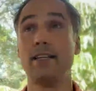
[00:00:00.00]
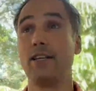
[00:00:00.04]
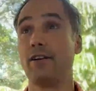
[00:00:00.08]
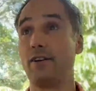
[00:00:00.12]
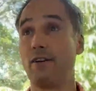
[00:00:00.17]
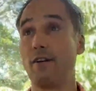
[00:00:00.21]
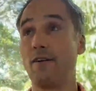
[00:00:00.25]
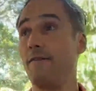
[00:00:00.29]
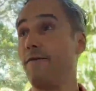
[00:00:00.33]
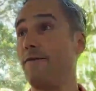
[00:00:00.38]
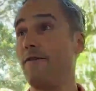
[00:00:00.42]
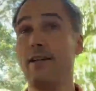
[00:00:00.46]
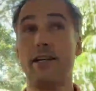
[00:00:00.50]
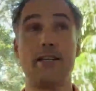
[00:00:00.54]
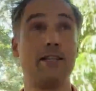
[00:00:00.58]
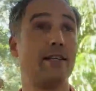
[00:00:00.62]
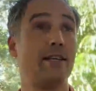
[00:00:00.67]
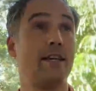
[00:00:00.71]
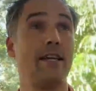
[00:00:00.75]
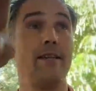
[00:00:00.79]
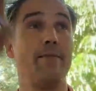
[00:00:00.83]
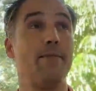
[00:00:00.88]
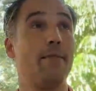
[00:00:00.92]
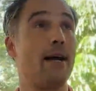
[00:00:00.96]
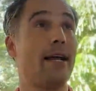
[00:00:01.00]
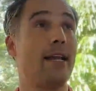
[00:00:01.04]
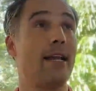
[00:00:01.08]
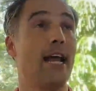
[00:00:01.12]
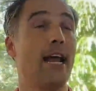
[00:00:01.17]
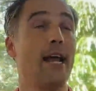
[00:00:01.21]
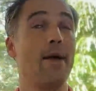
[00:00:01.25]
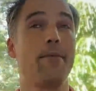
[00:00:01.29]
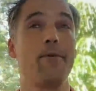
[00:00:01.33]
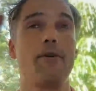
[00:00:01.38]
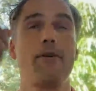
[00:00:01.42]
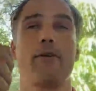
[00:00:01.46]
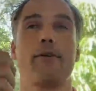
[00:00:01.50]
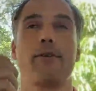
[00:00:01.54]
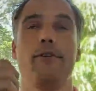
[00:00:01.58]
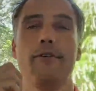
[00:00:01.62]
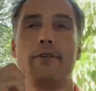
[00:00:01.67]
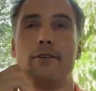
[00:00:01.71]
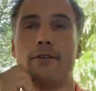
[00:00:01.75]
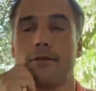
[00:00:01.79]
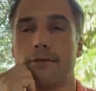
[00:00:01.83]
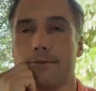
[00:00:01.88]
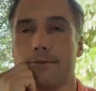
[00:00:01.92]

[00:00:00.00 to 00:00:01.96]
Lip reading: the conflicts in my neighborhood?